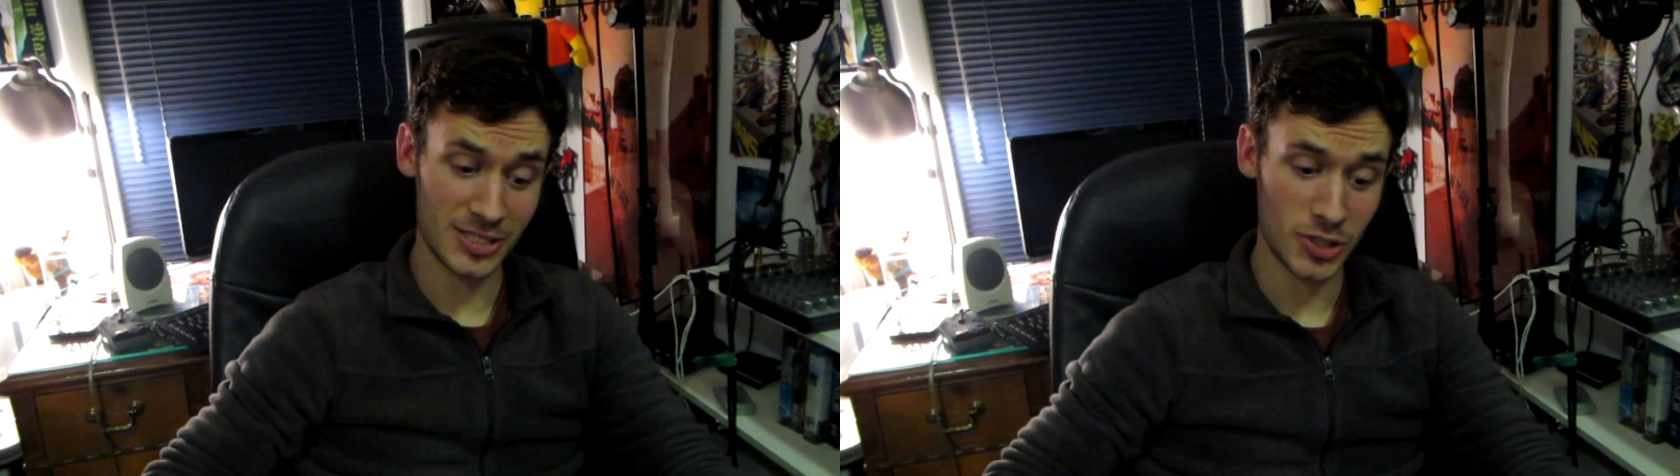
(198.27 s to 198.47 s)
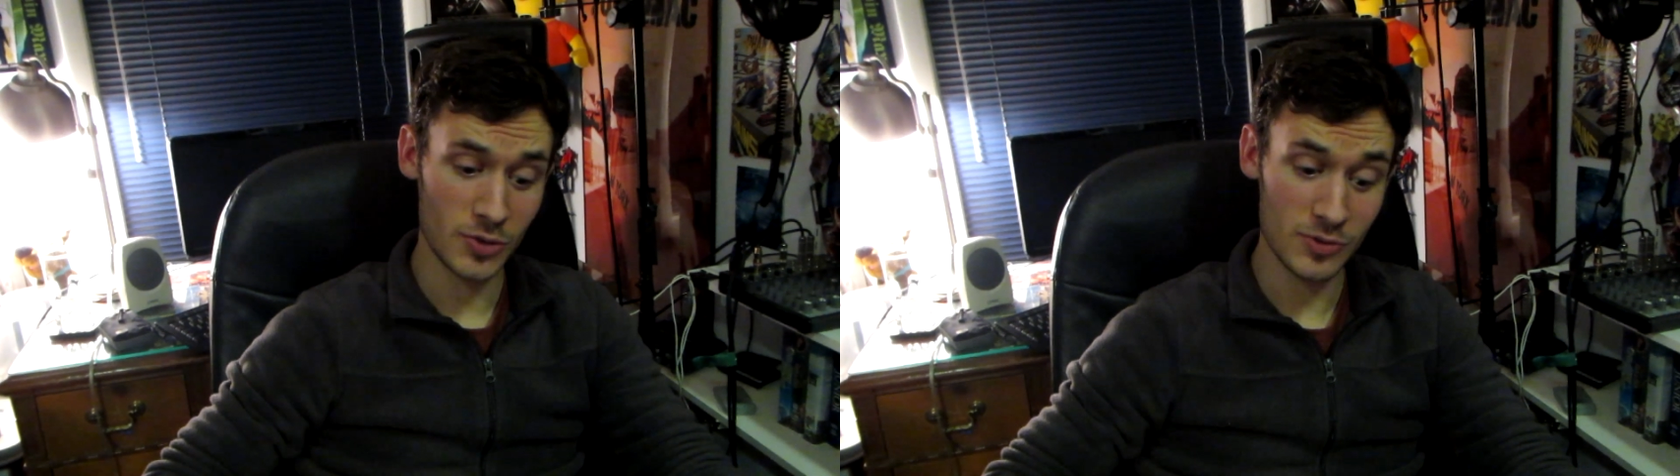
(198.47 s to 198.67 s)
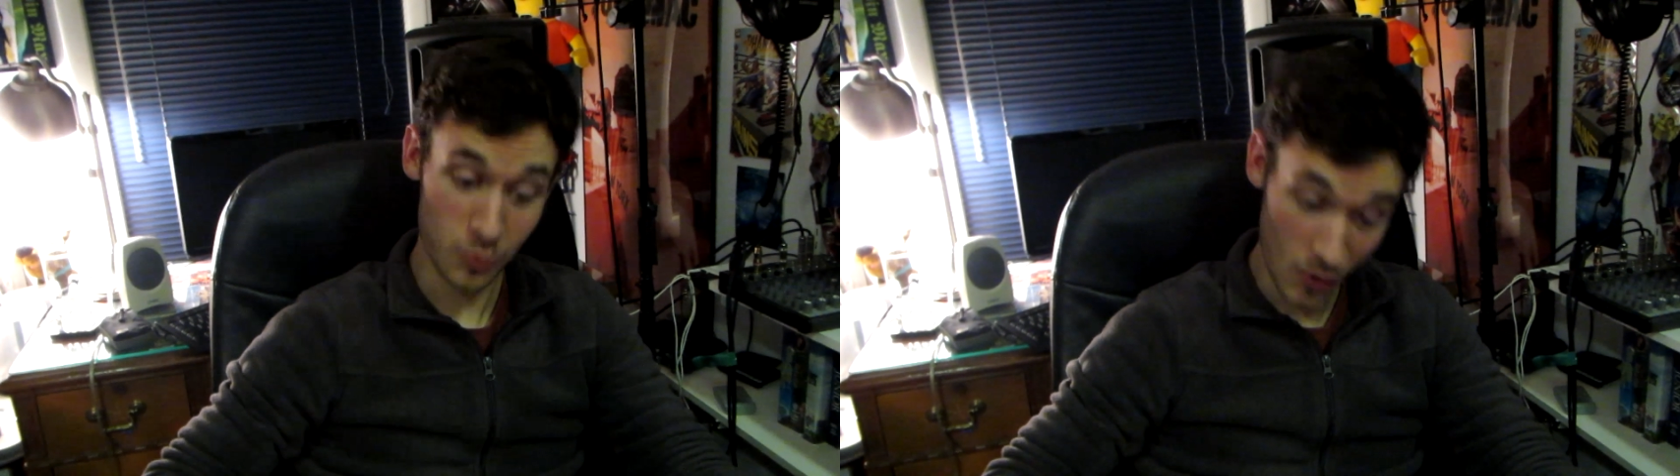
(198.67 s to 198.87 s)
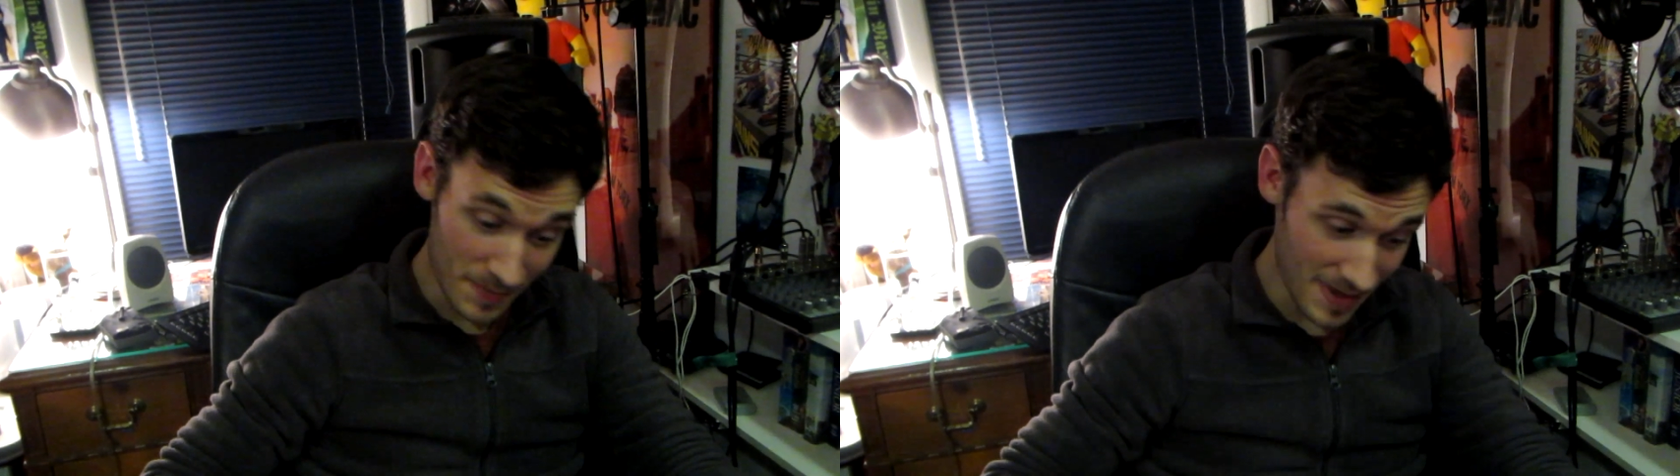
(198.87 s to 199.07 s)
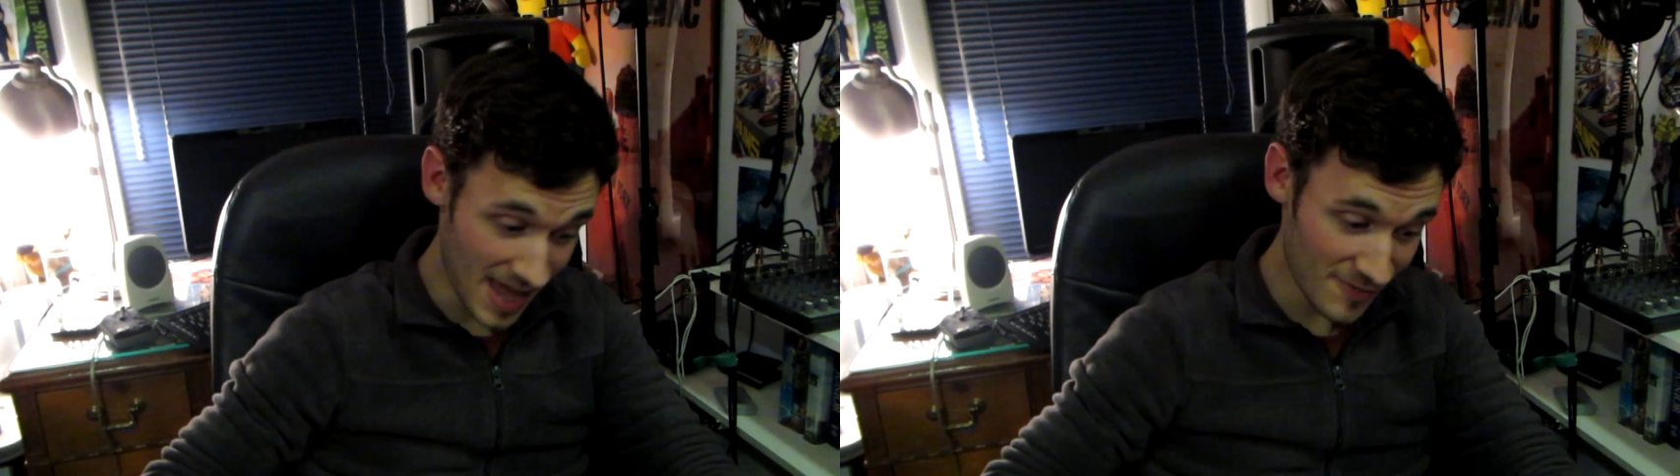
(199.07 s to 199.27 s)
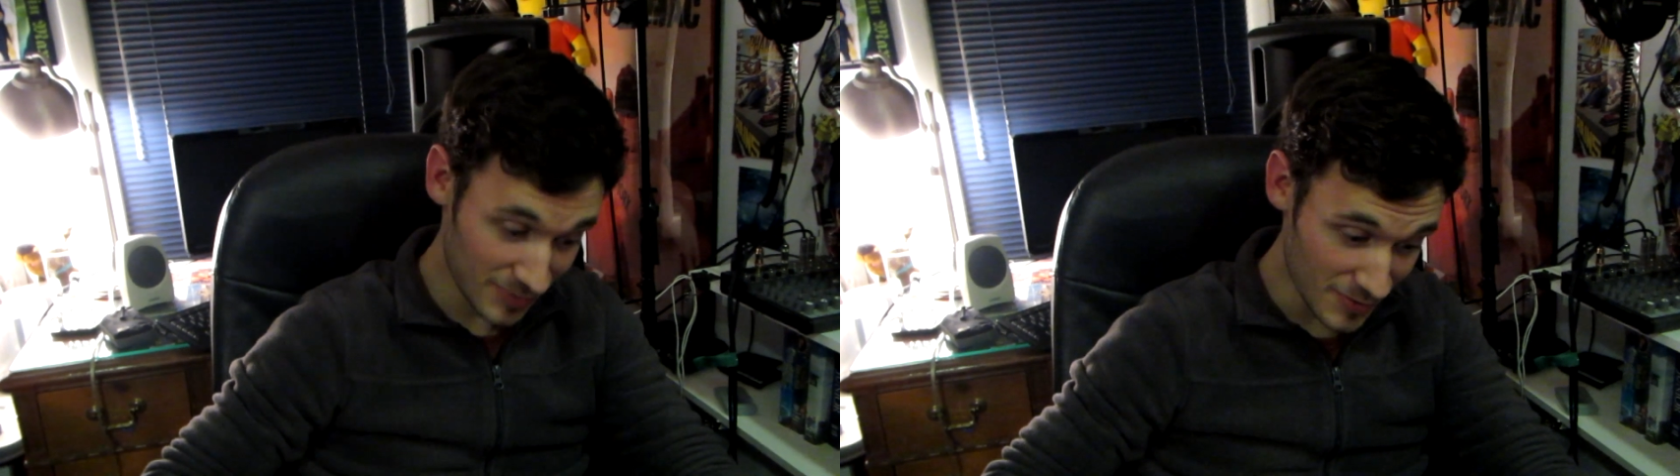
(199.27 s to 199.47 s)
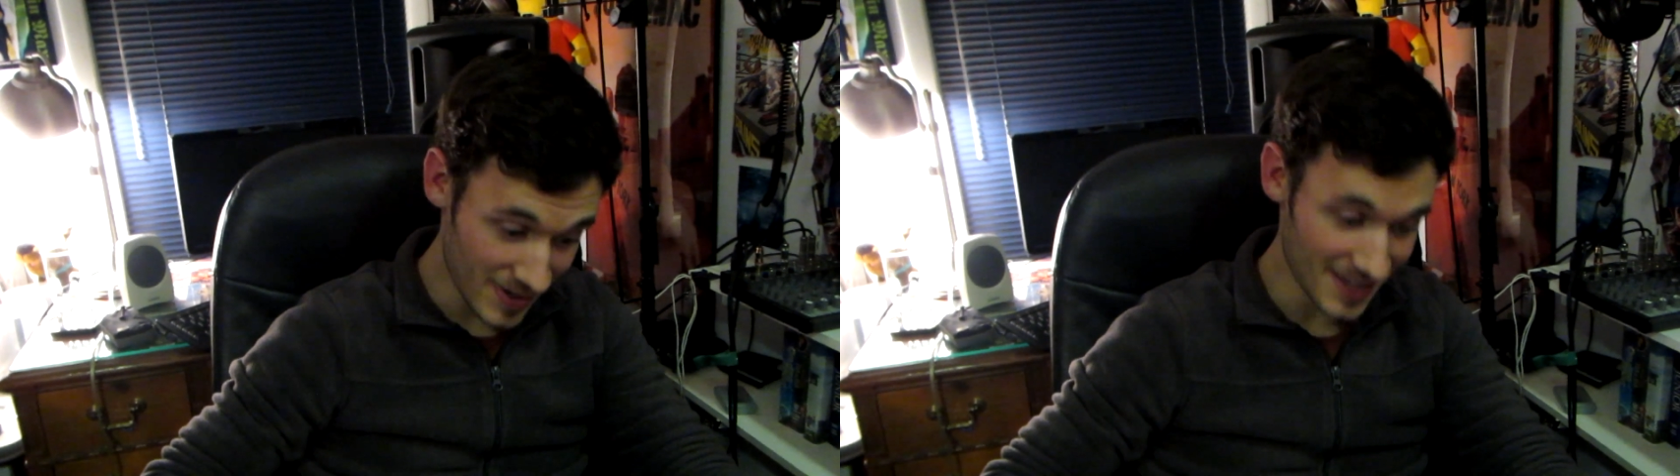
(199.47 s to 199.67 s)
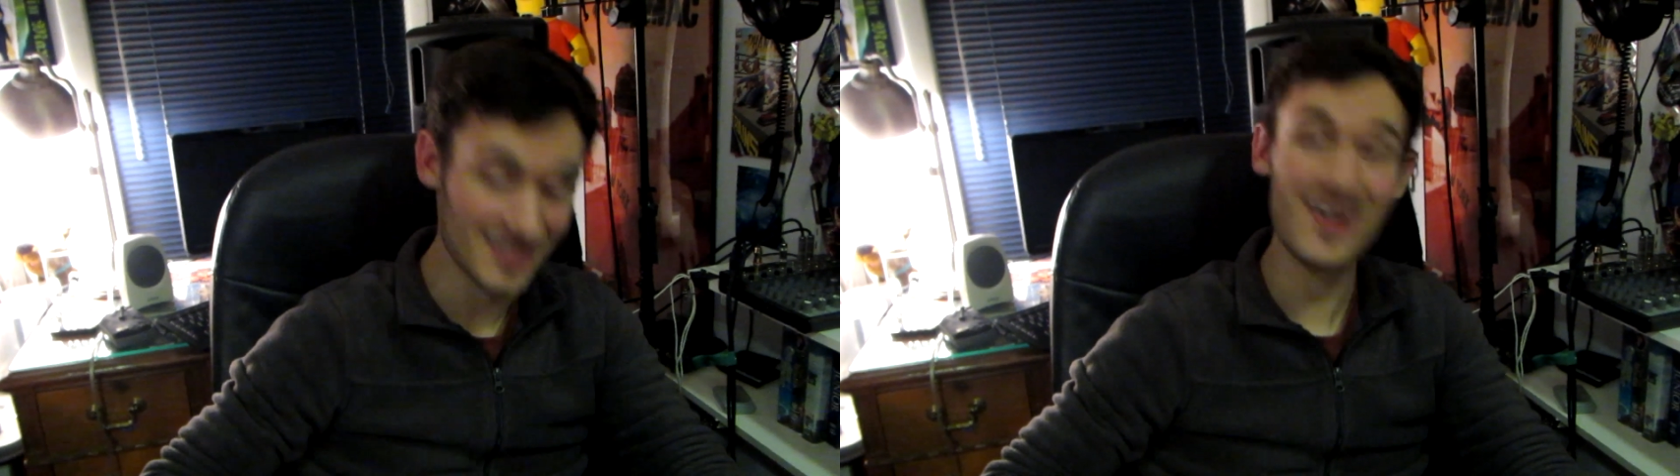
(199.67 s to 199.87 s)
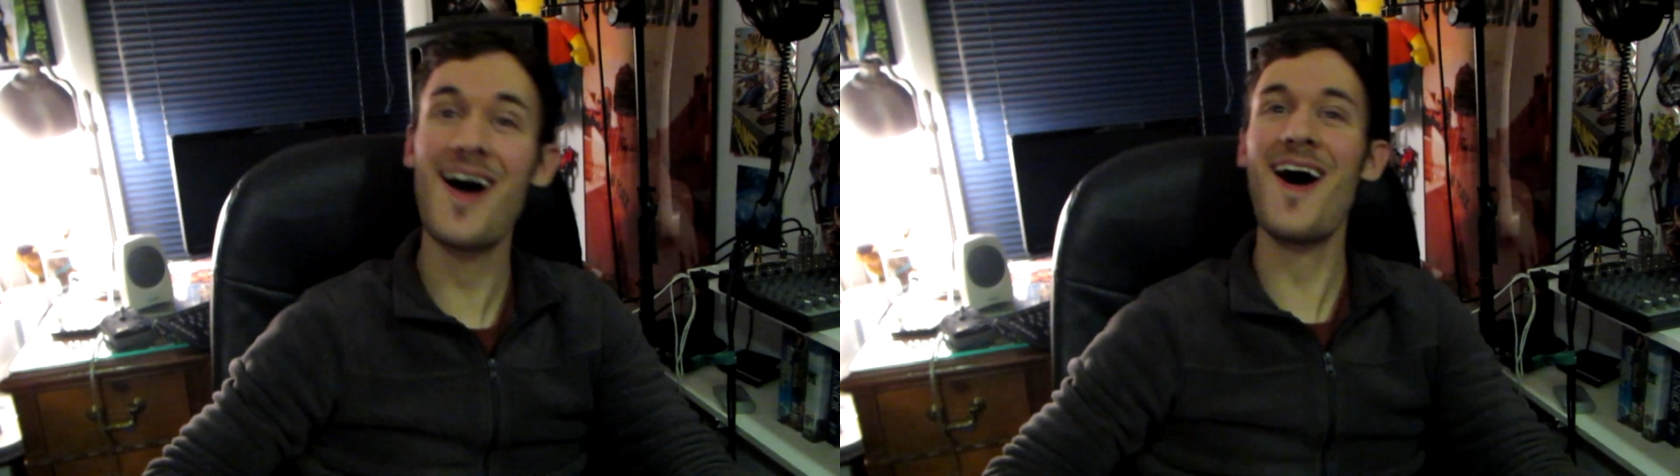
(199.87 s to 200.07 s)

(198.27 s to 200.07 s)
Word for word: to choose 1 bag of Blu-rays.